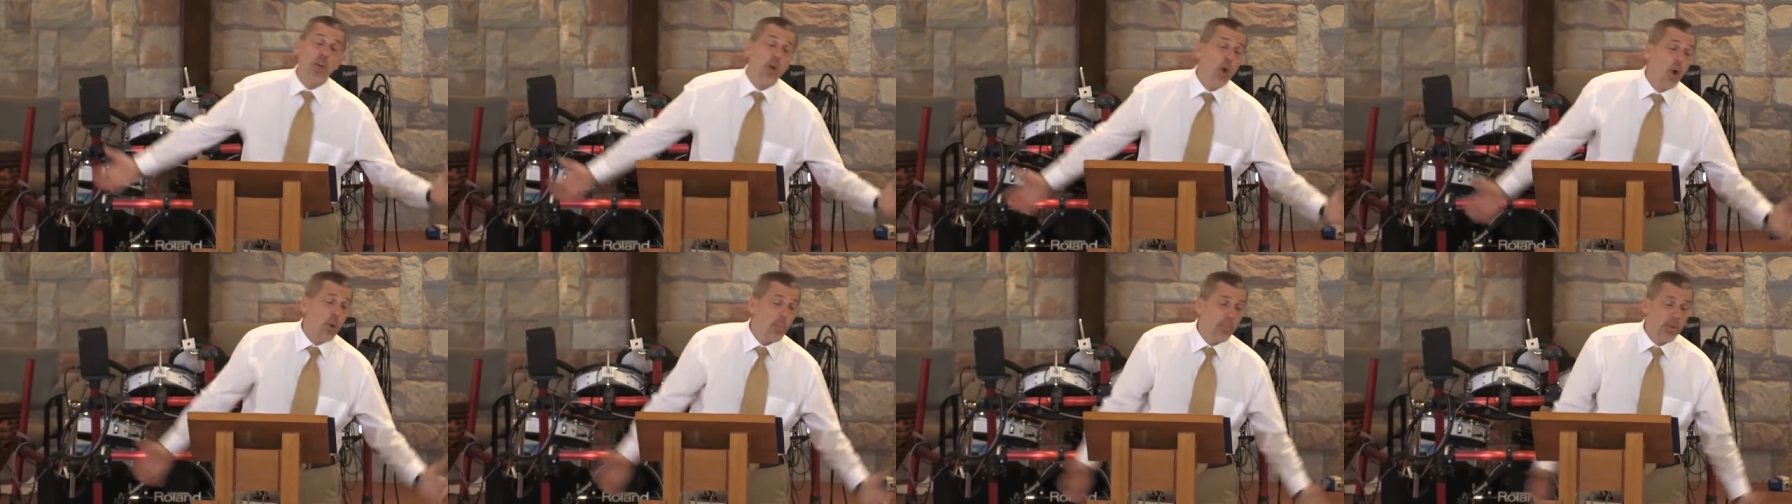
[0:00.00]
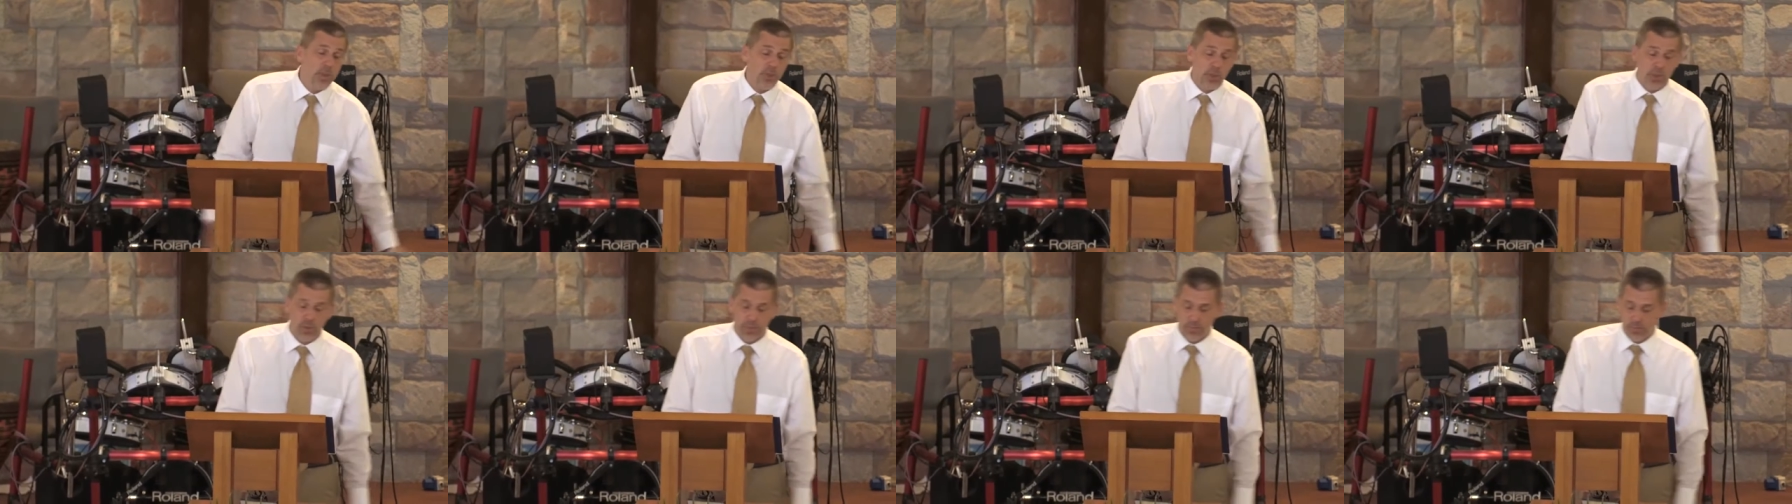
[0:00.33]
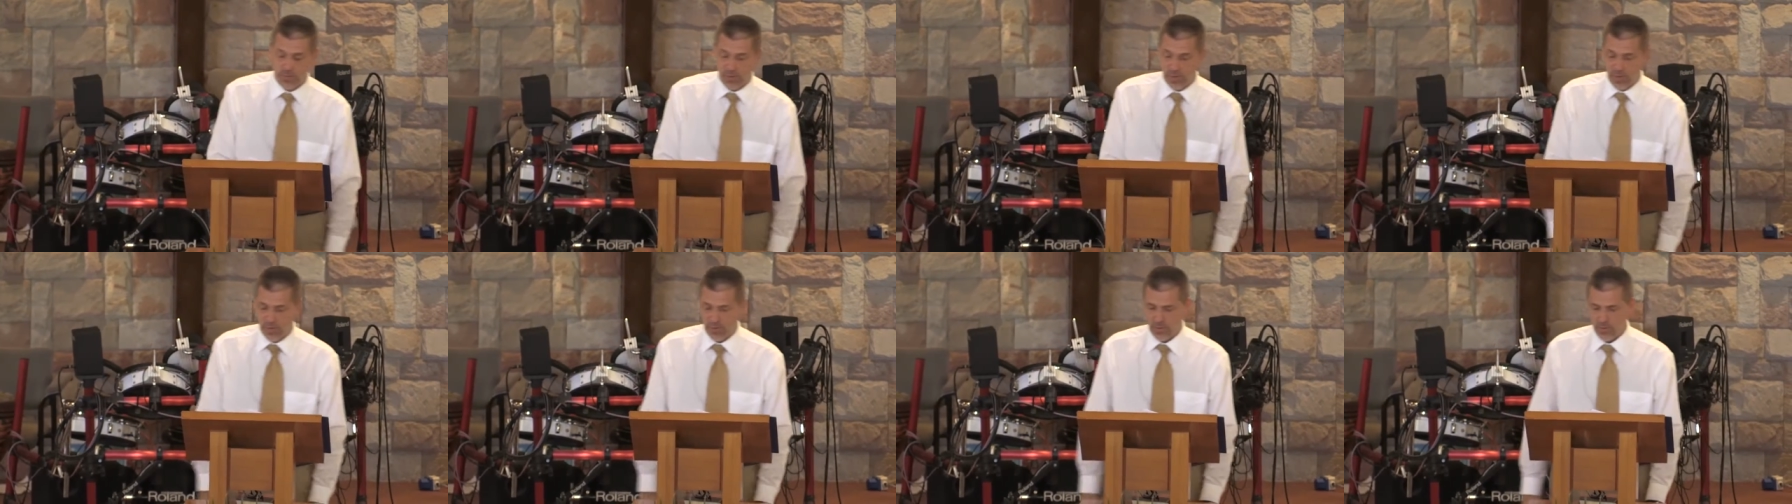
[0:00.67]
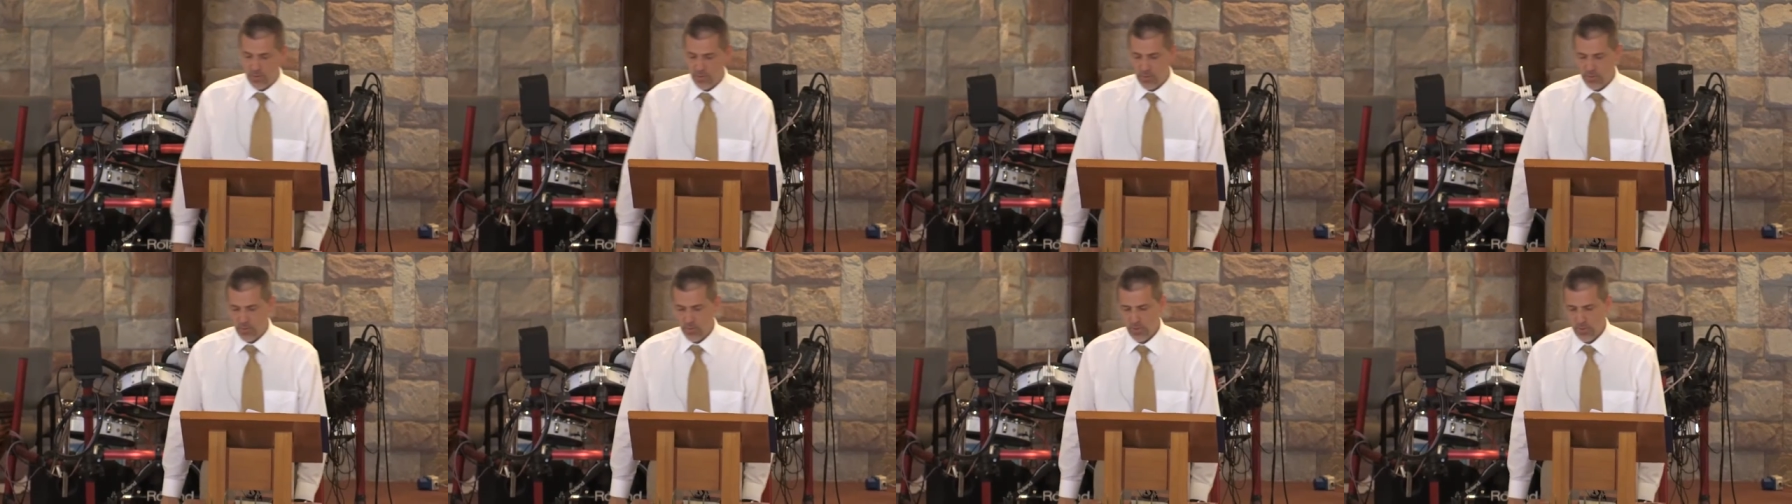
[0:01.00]
in our mission
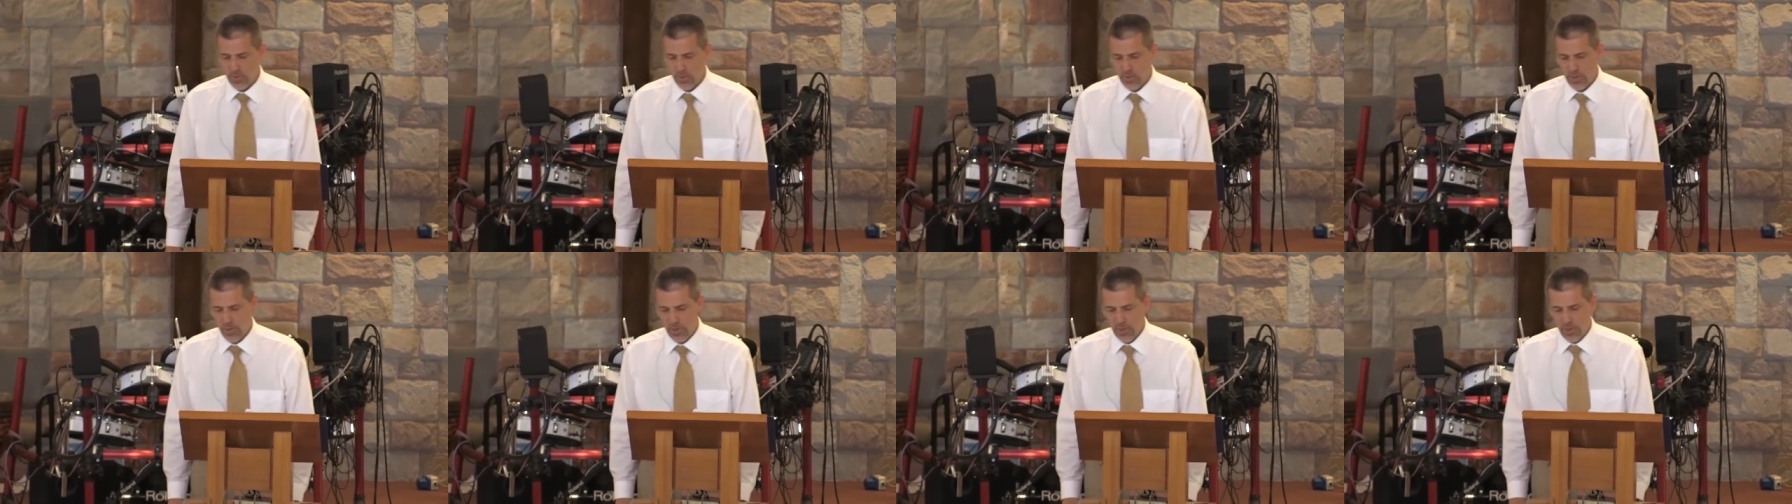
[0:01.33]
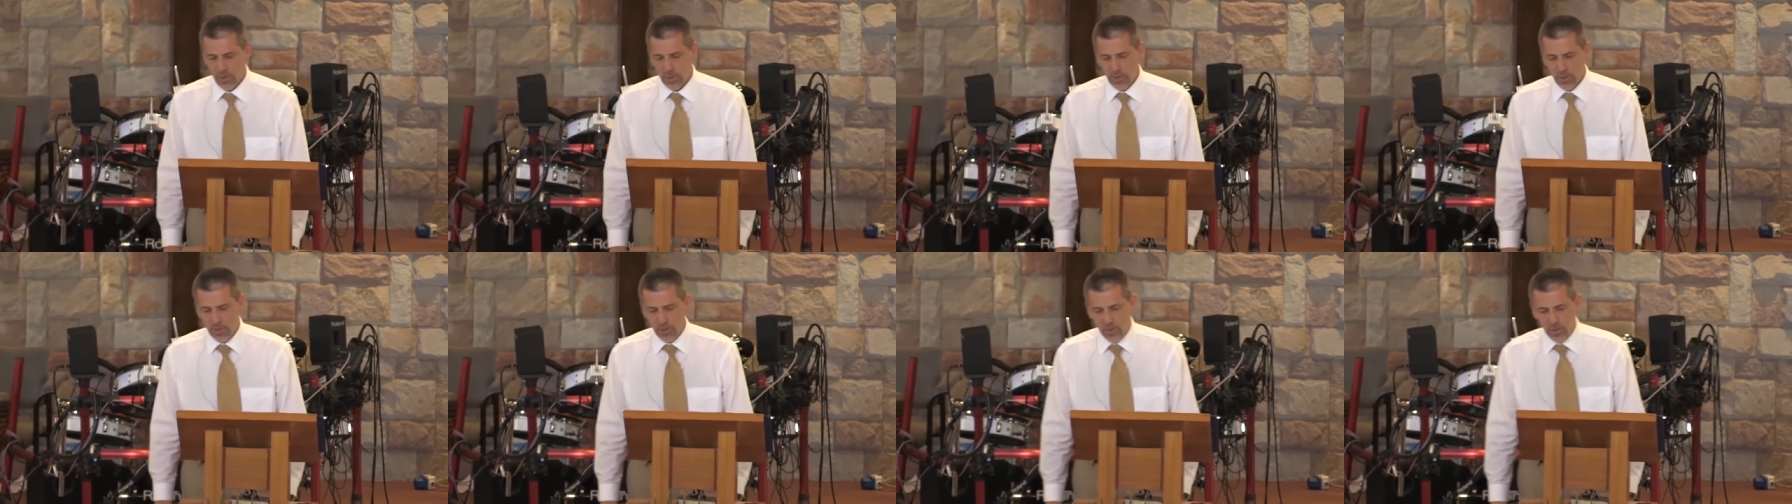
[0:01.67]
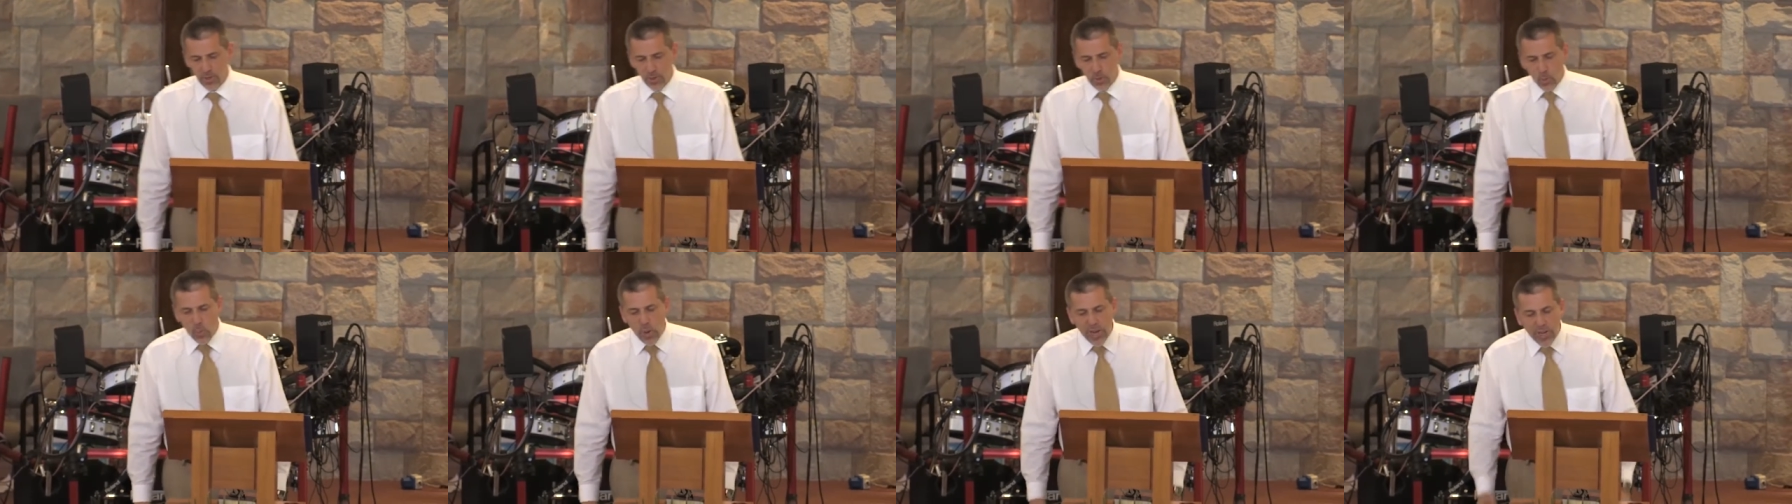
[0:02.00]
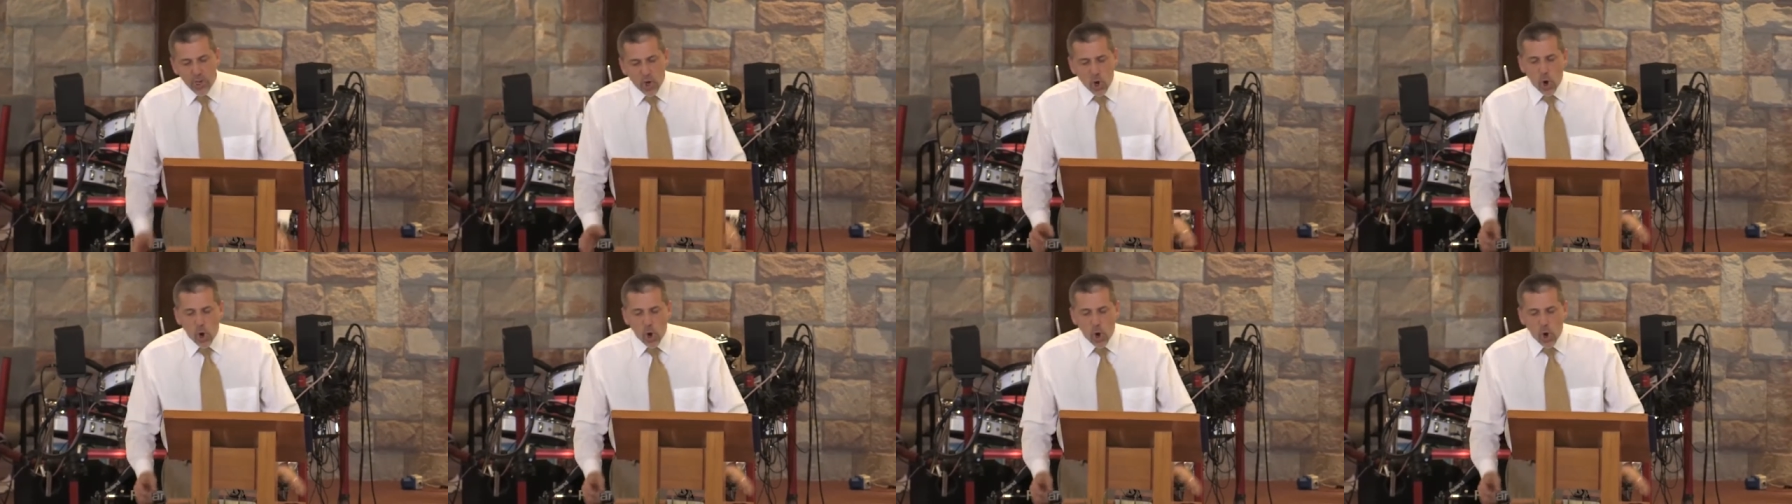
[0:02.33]
fields. We